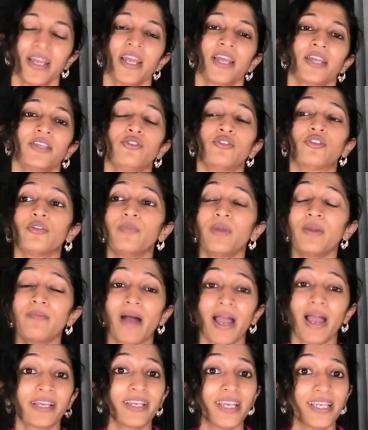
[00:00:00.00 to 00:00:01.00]
You could be
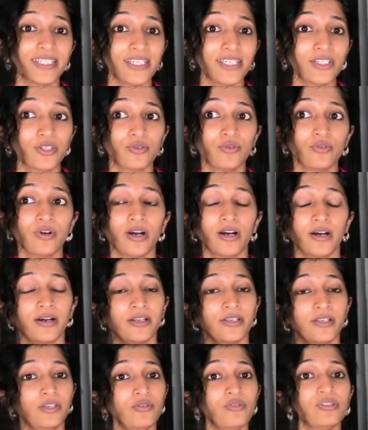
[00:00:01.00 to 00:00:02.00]
migrating to a
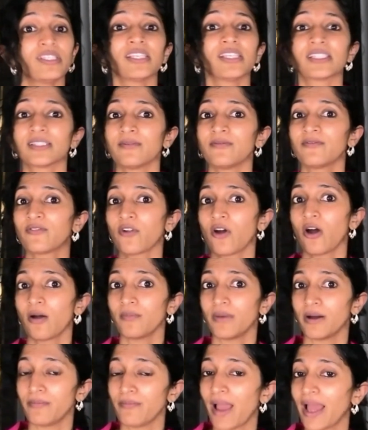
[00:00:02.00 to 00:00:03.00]
new system from
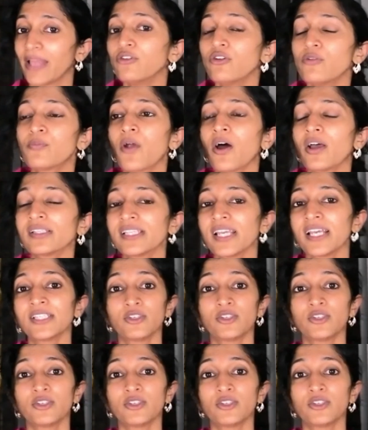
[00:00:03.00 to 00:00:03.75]
a manual process.